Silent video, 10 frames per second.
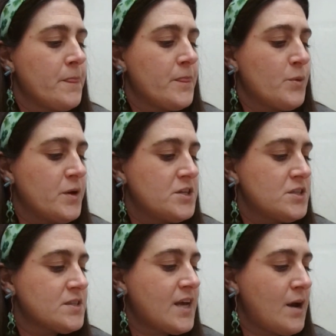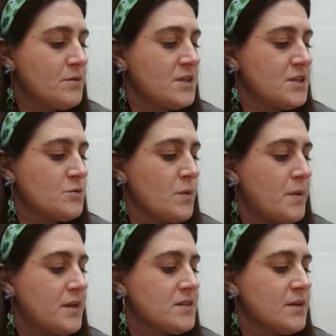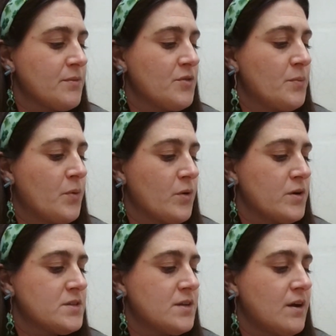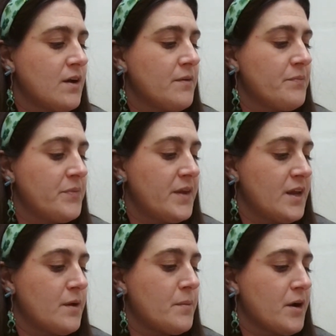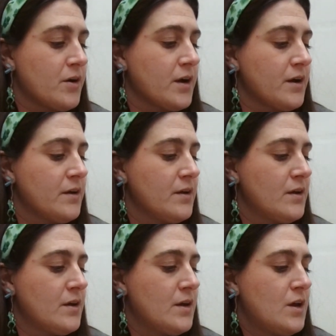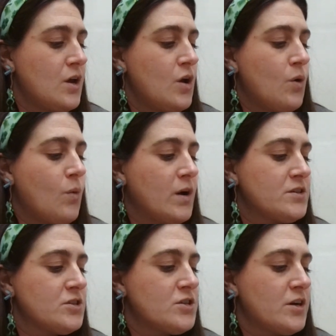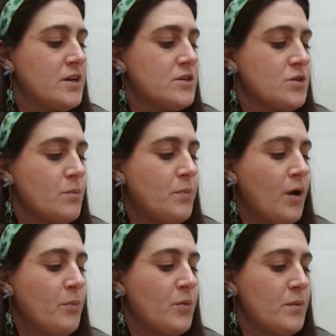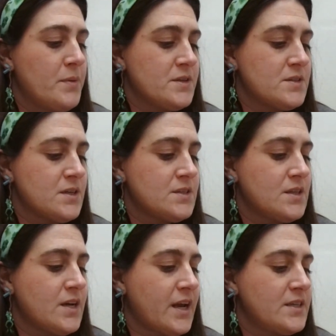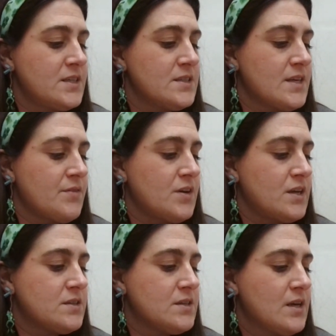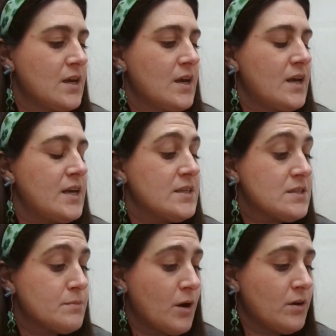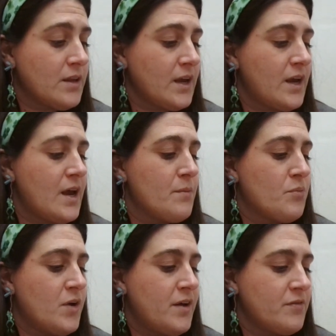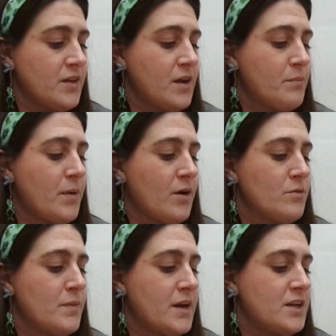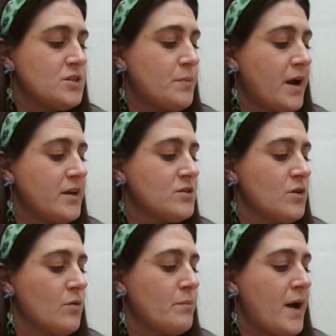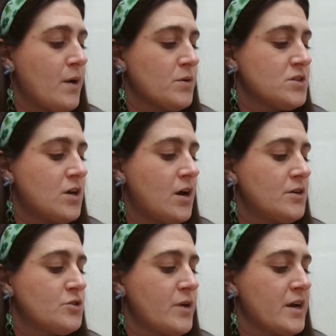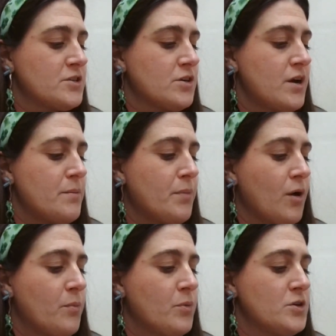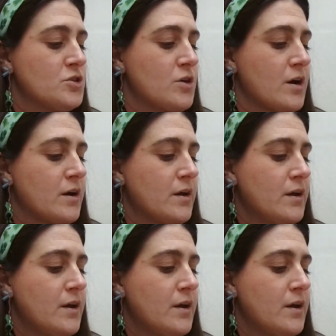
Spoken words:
The region's counties remained some of the poorest in America. Walter started his own pulpwood business in the 1970s. He smartly and bravely borrowed money to buy his own power saw, tractor, and pulpwood truck.